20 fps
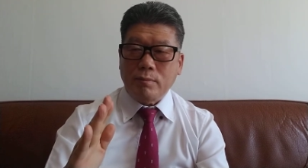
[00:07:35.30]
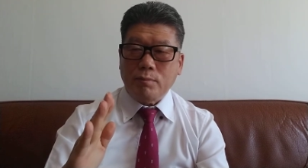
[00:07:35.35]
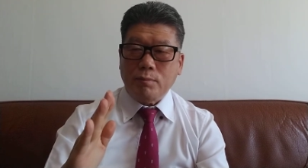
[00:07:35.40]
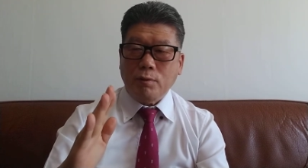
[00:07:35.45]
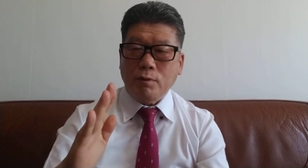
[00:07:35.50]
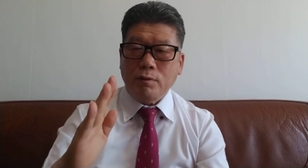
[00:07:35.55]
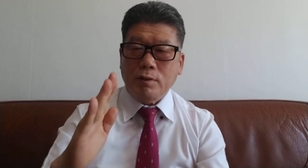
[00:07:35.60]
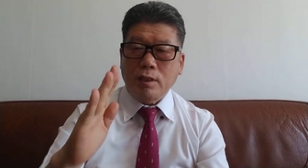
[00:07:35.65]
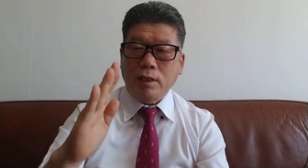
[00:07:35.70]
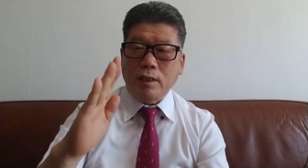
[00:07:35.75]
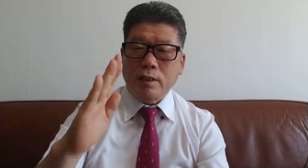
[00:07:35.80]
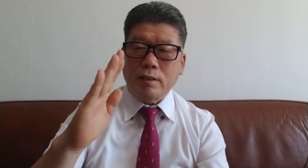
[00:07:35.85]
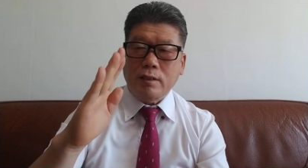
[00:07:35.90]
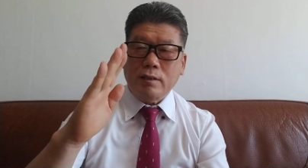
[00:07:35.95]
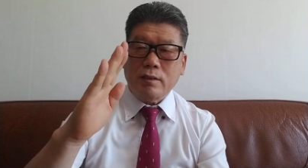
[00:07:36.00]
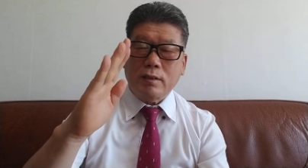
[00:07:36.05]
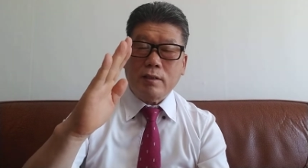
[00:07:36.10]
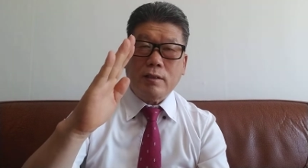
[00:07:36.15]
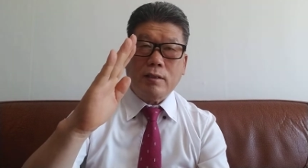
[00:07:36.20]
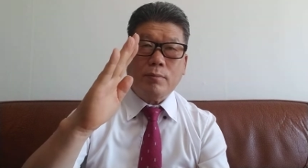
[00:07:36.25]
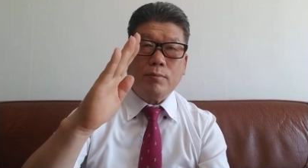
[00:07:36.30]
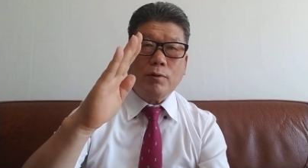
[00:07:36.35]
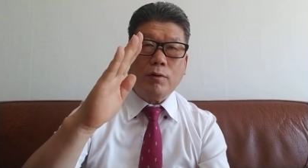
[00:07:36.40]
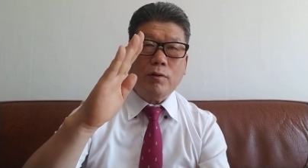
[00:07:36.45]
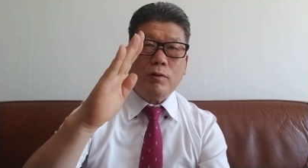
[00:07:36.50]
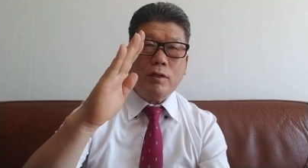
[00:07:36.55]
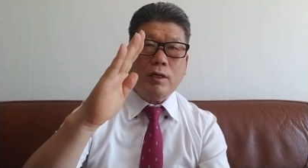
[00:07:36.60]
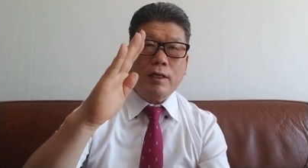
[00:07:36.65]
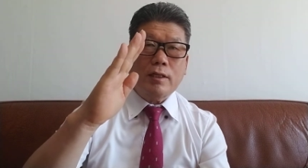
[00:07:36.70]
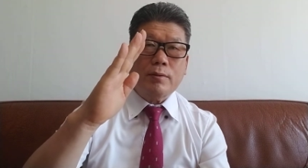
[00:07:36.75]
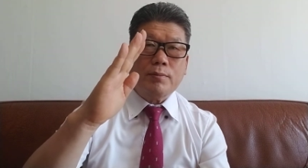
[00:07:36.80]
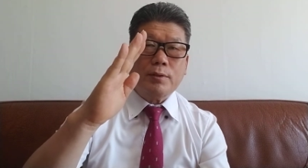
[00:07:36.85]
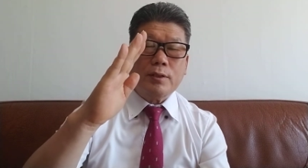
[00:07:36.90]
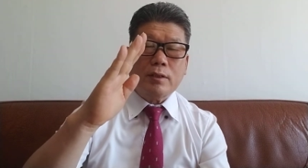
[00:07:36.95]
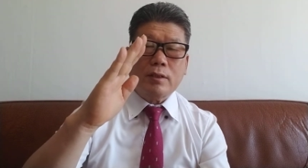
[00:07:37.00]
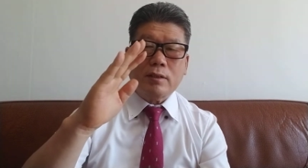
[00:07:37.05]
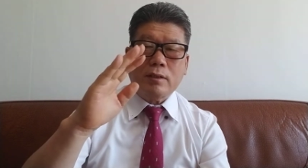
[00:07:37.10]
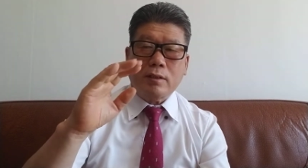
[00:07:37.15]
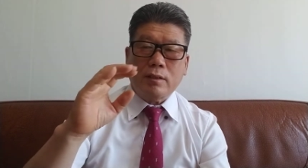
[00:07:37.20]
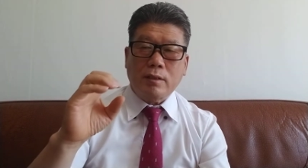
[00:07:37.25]
floating rate is the floating rate bond
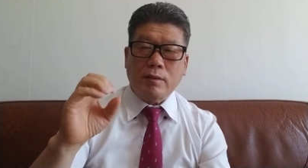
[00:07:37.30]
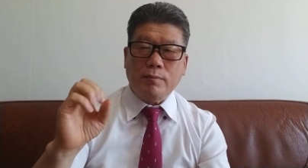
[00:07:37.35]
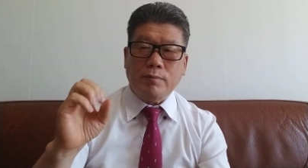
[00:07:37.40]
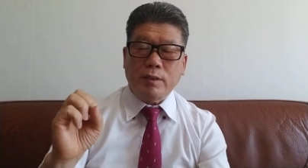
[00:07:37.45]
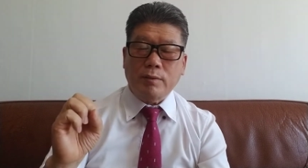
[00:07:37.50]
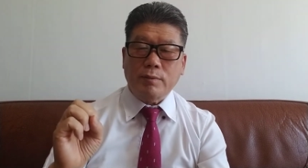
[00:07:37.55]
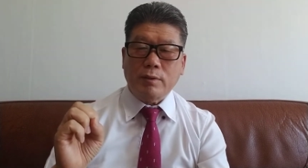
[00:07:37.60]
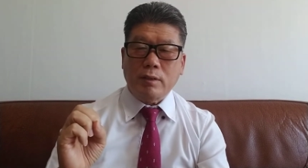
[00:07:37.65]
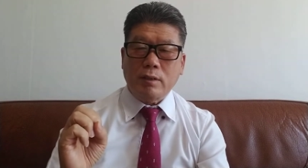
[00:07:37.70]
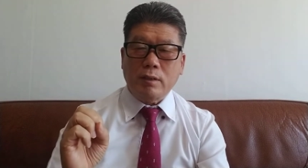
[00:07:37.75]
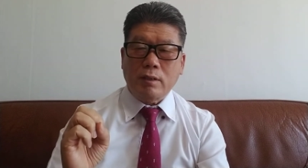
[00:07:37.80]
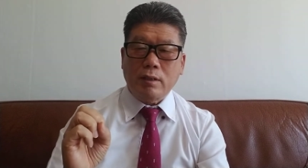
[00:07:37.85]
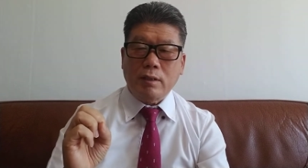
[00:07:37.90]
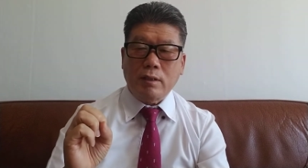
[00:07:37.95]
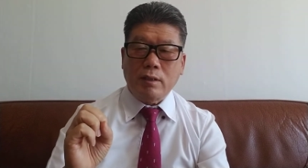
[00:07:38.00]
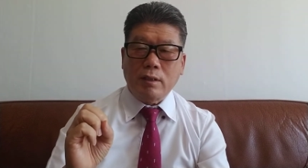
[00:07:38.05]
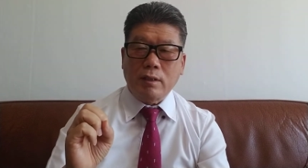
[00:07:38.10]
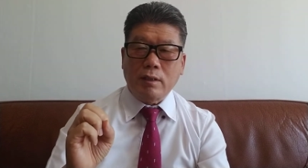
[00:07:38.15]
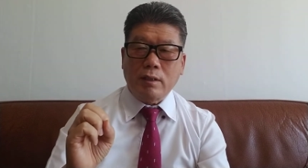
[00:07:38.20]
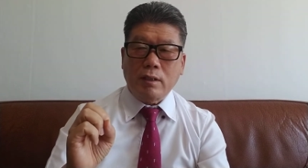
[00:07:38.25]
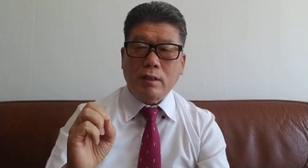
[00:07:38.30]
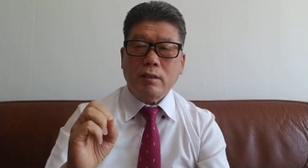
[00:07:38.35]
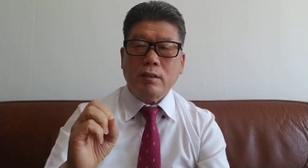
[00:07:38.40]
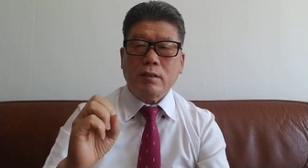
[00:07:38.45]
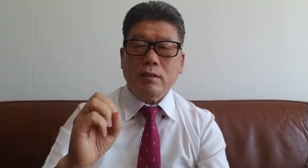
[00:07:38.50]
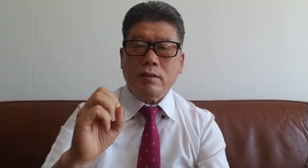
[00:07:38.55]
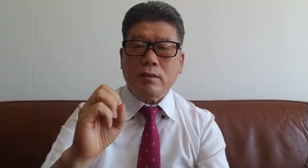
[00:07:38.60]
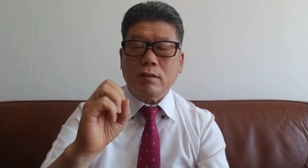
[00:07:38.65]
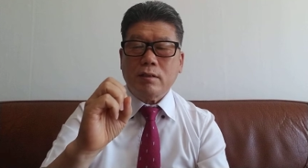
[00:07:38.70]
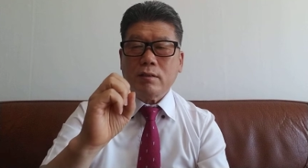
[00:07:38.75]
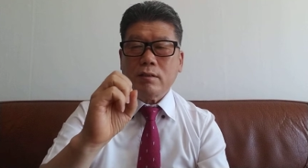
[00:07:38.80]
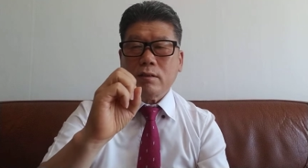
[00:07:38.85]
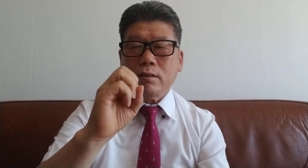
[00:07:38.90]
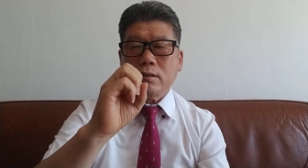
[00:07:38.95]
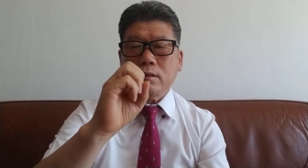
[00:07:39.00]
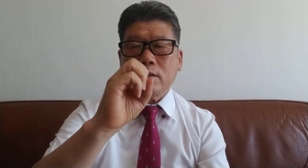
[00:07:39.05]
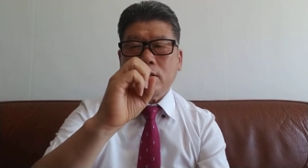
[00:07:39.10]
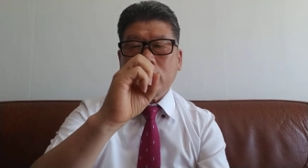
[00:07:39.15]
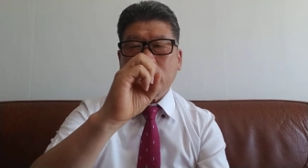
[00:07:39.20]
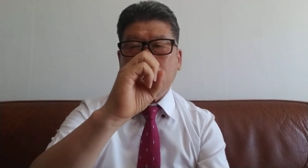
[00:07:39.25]
is the maybe interest is
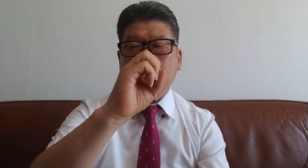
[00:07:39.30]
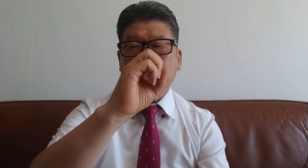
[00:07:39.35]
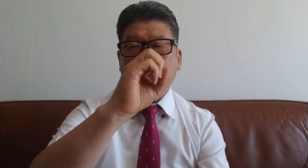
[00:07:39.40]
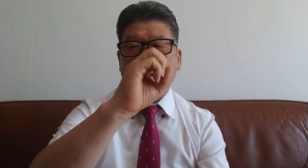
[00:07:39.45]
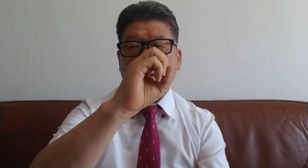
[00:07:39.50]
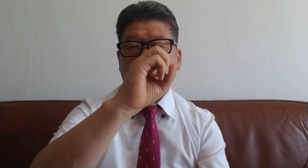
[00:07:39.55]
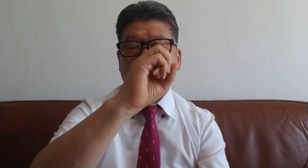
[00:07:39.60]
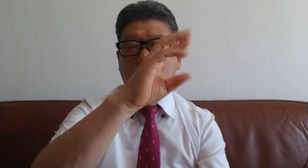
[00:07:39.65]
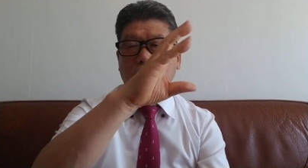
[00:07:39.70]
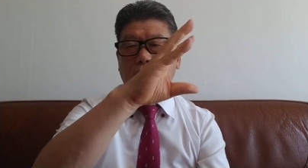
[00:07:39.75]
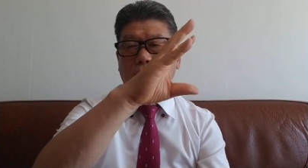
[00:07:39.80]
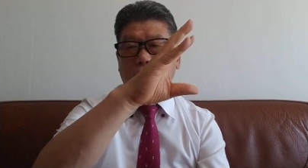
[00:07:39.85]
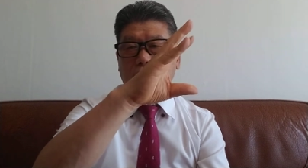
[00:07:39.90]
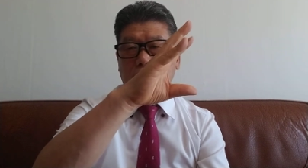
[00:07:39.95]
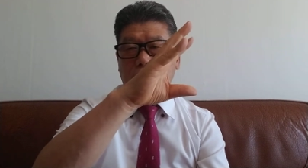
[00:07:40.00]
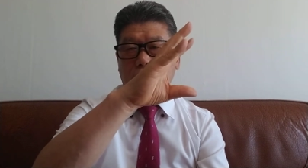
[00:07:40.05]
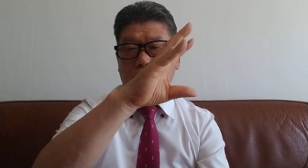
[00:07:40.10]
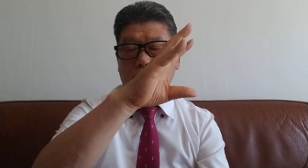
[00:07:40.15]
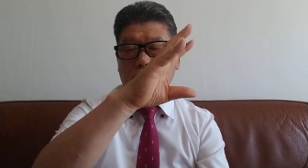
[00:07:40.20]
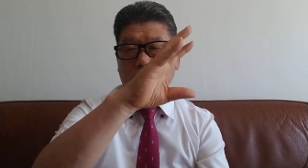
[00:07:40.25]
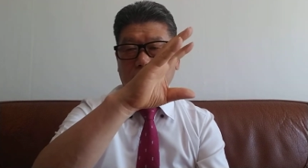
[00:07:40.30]
the increase.